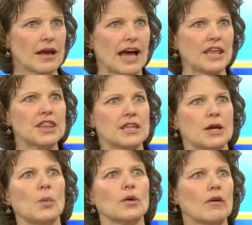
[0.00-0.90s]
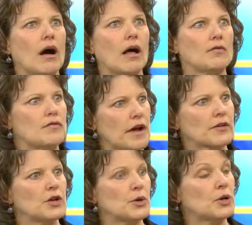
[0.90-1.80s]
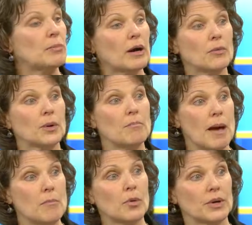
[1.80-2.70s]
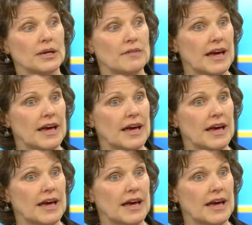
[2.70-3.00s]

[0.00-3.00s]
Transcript: I think we're all very good about remembering